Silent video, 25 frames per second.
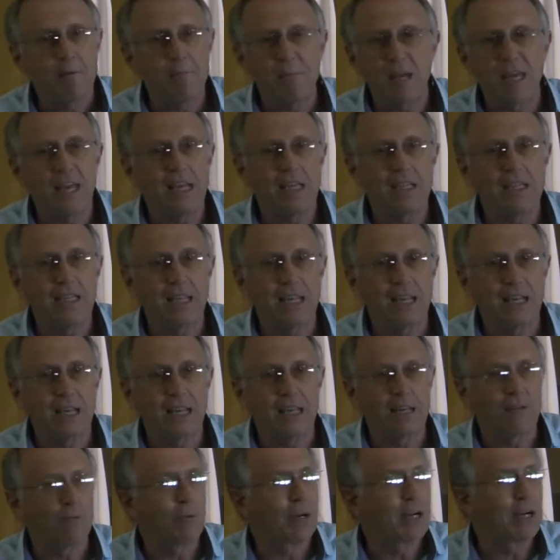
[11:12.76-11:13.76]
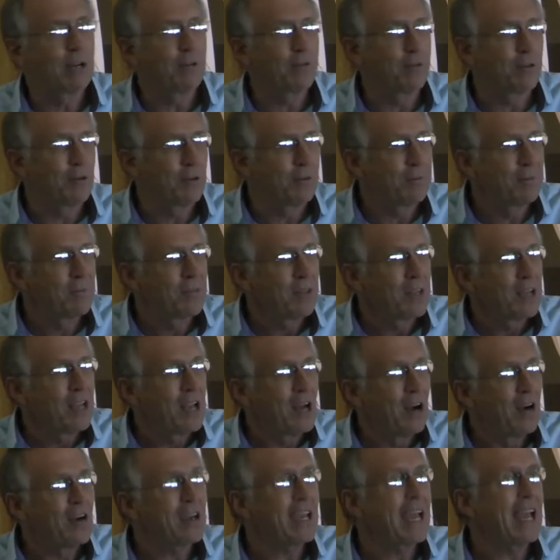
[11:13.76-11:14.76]
amazing and wonderful.
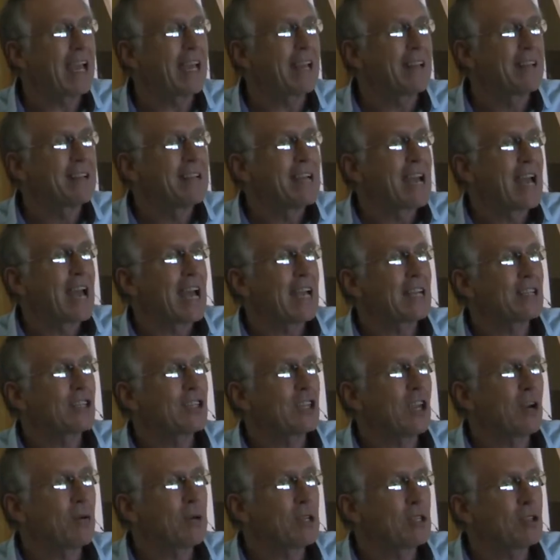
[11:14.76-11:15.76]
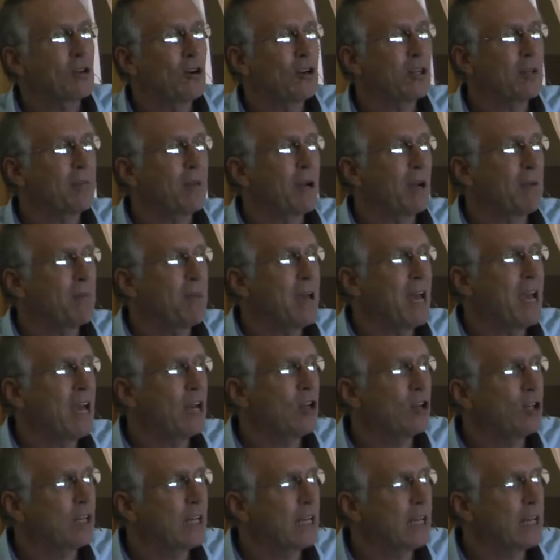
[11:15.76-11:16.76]
Okay, and so we talked about
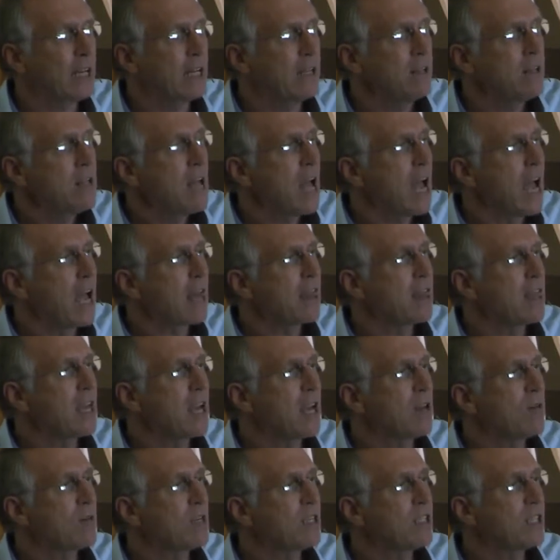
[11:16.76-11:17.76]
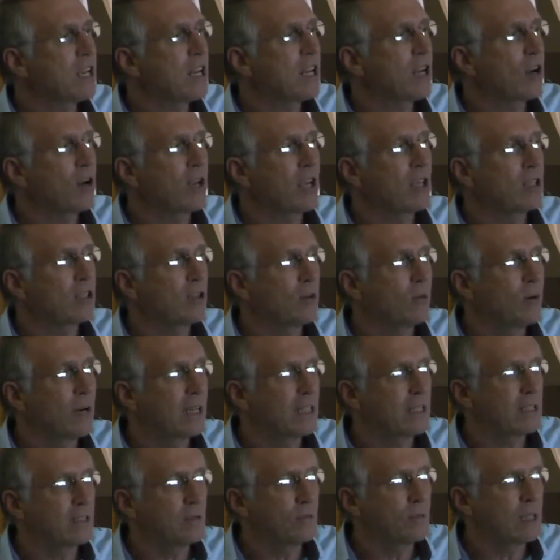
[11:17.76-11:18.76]
manhood a little, and then we said, okay, so
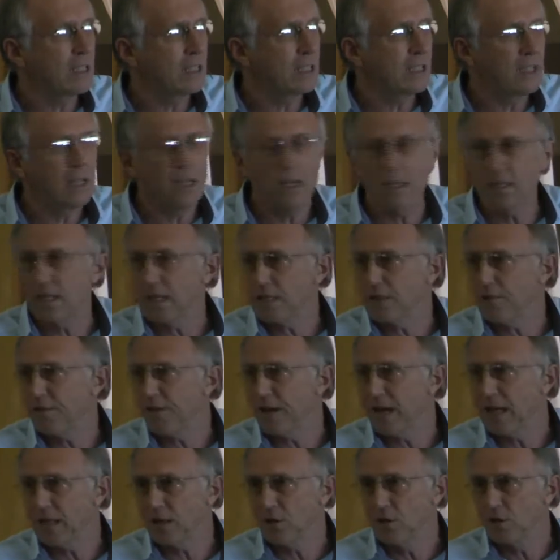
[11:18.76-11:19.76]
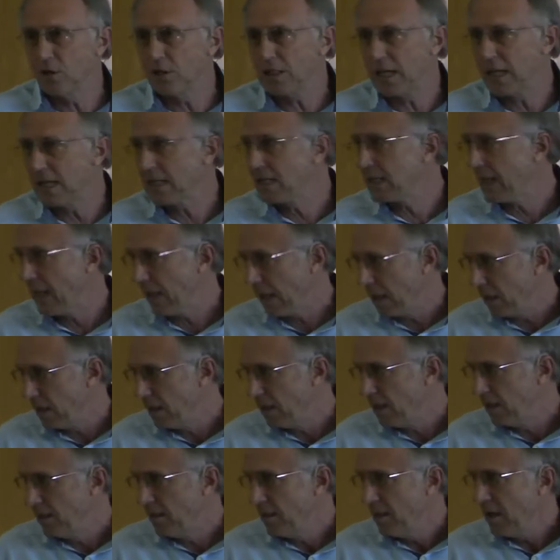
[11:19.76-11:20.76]
what, what uh, does fatherhood entail?
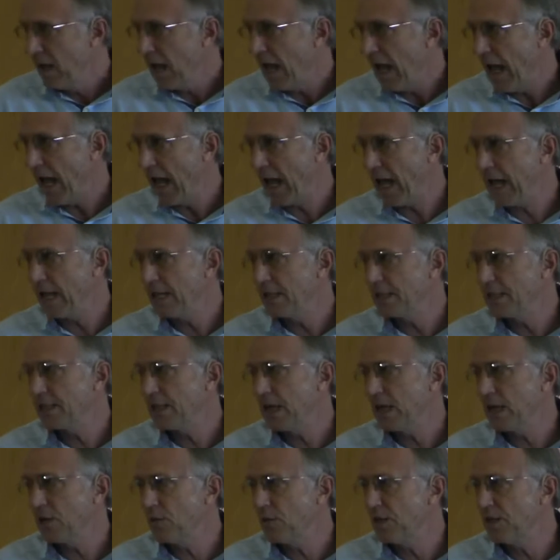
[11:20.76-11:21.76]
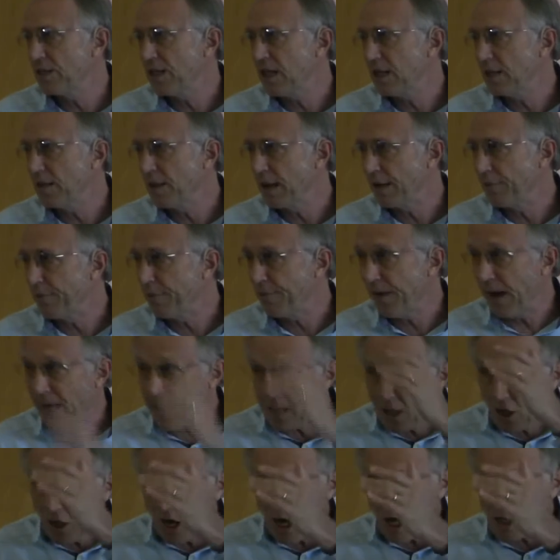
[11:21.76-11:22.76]
And, and we said that
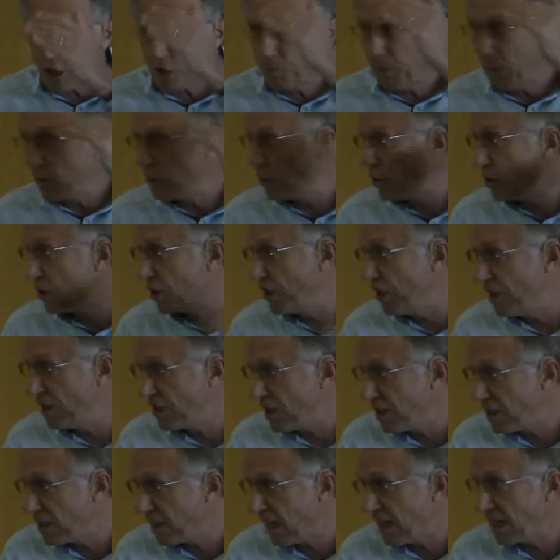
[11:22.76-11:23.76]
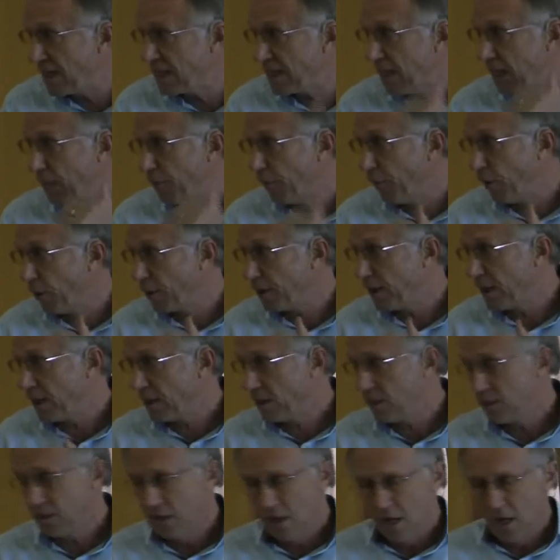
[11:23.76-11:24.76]
Father God spoke to Jesus, and he said four
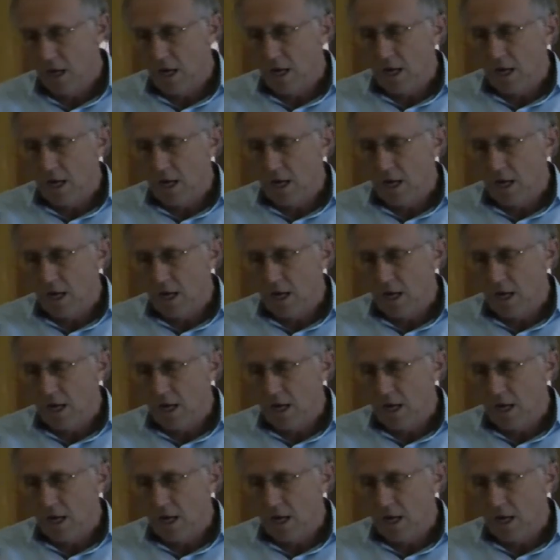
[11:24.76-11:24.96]
things